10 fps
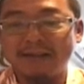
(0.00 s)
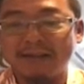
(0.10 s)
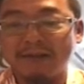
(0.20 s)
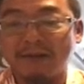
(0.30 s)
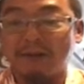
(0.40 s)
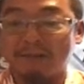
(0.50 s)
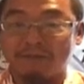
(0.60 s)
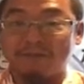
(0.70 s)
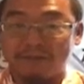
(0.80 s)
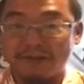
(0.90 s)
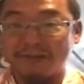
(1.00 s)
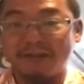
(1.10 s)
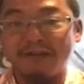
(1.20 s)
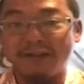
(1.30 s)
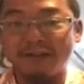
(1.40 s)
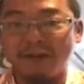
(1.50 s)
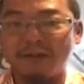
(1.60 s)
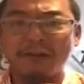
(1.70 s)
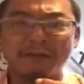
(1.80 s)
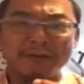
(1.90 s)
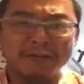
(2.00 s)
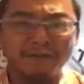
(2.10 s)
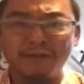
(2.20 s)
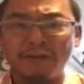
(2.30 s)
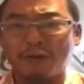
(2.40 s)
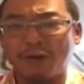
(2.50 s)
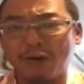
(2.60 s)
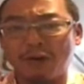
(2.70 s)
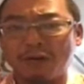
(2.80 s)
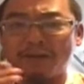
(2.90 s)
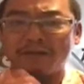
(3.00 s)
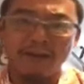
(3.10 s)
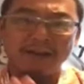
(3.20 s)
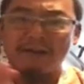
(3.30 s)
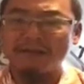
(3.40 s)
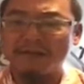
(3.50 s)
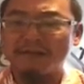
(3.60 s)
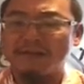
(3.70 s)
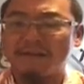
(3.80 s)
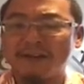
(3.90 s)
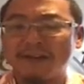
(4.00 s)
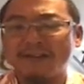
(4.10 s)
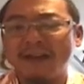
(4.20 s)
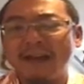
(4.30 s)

for our physical needs, right? Whether it's food, we're hurt, defending ourselves, whatever it is.